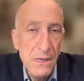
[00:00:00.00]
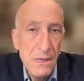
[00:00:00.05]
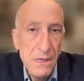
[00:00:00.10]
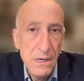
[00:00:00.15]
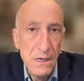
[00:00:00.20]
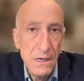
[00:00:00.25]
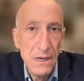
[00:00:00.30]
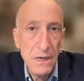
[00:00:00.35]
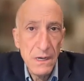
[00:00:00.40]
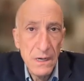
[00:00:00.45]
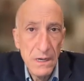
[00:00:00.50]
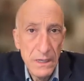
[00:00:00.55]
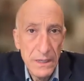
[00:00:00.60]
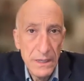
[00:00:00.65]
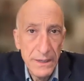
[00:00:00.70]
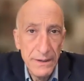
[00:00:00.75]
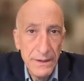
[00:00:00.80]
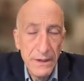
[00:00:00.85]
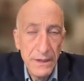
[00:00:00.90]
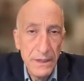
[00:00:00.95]
on
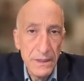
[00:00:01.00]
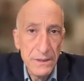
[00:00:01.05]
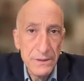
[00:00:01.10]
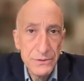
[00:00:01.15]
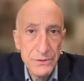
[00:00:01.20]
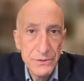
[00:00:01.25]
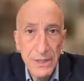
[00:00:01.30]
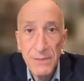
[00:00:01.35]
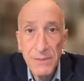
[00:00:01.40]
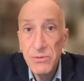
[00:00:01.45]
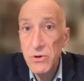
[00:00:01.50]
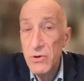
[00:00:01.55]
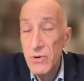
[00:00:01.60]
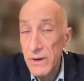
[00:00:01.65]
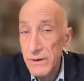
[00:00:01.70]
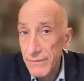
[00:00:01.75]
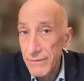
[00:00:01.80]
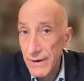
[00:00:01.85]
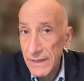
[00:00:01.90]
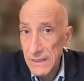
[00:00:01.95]

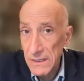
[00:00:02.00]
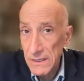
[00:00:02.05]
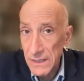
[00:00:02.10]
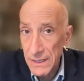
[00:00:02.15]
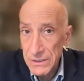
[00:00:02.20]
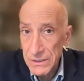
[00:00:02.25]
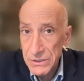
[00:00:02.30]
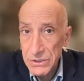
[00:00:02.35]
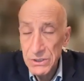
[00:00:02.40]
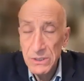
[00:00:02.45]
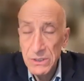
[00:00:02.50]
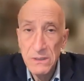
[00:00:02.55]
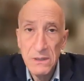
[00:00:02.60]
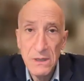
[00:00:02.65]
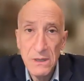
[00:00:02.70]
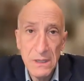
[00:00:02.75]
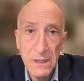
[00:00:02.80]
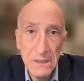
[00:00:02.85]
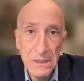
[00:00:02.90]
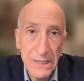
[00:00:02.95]
stablecoin regulation
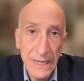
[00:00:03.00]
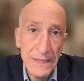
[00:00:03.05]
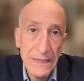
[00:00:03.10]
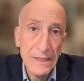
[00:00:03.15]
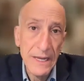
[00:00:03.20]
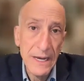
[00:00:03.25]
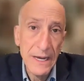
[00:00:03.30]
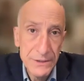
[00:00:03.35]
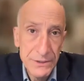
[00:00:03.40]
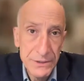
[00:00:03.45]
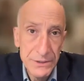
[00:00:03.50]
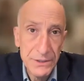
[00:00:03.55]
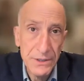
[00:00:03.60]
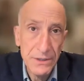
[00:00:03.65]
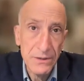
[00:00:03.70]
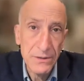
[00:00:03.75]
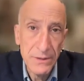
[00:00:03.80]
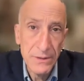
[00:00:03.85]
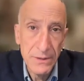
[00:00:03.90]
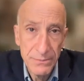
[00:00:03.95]
late last
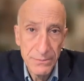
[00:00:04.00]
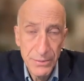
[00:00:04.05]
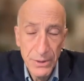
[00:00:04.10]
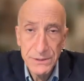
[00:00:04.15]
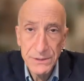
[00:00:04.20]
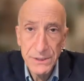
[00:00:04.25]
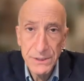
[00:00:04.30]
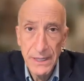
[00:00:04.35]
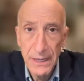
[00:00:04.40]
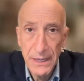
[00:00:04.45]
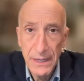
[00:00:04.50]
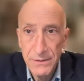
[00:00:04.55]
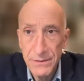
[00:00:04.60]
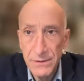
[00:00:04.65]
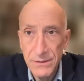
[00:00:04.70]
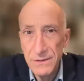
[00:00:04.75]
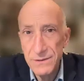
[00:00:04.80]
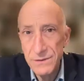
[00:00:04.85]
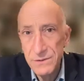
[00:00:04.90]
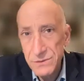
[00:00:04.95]
year that brought
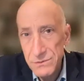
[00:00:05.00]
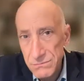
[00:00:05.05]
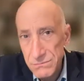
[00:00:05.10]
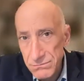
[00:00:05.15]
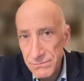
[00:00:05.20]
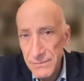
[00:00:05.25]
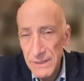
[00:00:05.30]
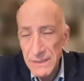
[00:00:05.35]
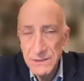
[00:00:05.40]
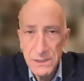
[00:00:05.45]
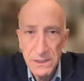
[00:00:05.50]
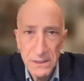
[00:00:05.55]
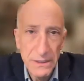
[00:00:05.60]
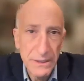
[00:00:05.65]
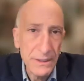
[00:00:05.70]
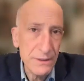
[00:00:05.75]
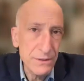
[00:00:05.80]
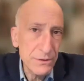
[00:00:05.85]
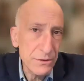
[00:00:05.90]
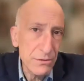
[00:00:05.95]
together
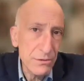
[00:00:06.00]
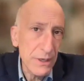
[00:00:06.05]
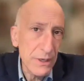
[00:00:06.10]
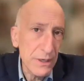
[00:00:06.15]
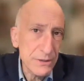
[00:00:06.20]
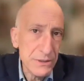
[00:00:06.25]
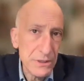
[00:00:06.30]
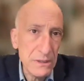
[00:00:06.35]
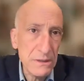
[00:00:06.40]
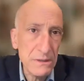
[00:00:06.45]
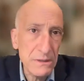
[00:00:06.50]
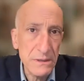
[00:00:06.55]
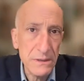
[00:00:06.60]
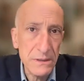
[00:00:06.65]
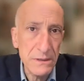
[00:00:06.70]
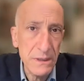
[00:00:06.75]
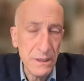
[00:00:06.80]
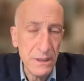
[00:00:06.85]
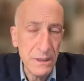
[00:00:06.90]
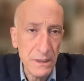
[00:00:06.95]
basically 24
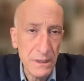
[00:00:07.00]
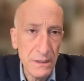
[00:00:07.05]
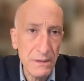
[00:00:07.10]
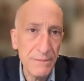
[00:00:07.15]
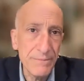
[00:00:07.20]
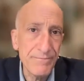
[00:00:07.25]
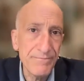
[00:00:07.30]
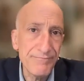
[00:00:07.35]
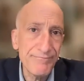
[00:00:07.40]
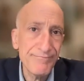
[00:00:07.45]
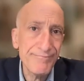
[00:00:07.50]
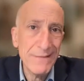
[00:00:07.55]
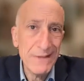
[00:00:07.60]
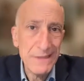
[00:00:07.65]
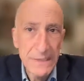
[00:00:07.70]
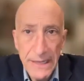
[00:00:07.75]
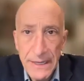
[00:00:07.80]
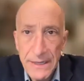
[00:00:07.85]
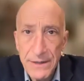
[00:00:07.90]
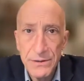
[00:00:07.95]

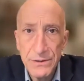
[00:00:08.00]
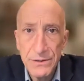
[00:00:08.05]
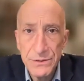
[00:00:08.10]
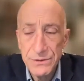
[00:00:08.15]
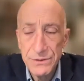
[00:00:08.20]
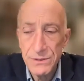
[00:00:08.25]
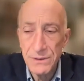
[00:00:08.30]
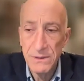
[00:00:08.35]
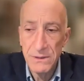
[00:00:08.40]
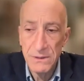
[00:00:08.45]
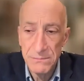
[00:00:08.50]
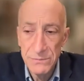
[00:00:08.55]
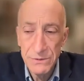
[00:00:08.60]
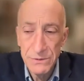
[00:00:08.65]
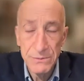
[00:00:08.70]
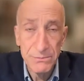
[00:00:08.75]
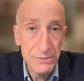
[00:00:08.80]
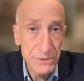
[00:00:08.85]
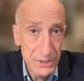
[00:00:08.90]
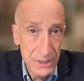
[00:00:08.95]
leaders,
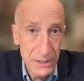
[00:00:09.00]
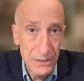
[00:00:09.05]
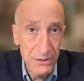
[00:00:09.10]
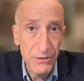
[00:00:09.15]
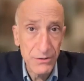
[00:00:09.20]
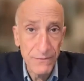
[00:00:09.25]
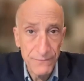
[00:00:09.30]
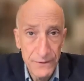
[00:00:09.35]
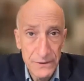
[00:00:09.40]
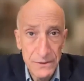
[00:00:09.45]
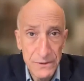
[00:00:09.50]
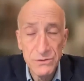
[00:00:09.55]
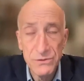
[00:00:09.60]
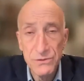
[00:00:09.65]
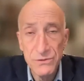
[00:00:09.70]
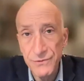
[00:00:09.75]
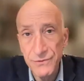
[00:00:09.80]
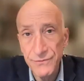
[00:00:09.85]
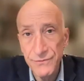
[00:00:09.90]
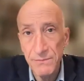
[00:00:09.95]
some senior
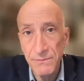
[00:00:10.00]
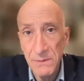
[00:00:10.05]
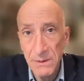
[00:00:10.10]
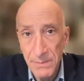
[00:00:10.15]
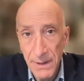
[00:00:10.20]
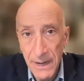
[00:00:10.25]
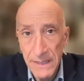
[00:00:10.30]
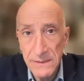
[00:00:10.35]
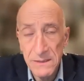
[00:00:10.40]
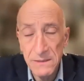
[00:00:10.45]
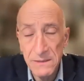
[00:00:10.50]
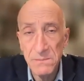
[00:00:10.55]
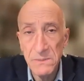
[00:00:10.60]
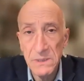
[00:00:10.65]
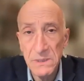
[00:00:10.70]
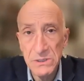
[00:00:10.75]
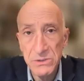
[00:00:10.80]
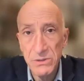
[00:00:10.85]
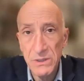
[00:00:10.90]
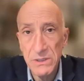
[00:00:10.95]
officials from the Biden
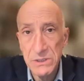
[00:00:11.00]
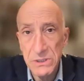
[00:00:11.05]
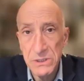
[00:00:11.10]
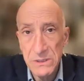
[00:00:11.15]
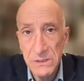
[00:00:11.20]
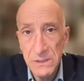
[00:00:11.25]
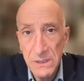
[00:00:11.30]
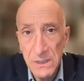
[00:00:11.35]
administration,